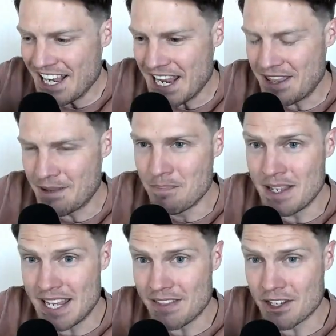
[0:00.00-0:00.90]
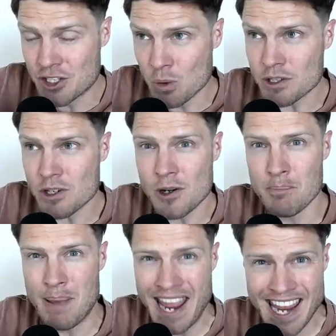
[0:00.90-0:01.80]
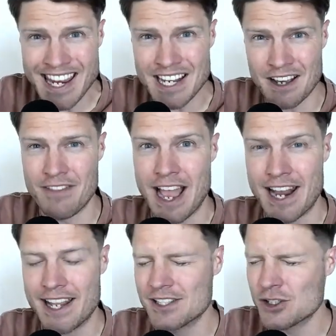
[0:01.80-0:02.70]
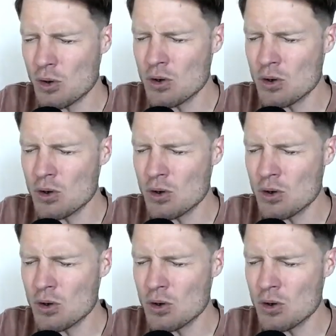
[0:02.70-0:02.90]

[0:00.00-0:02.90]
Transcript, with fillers: in the short-term pain of that is so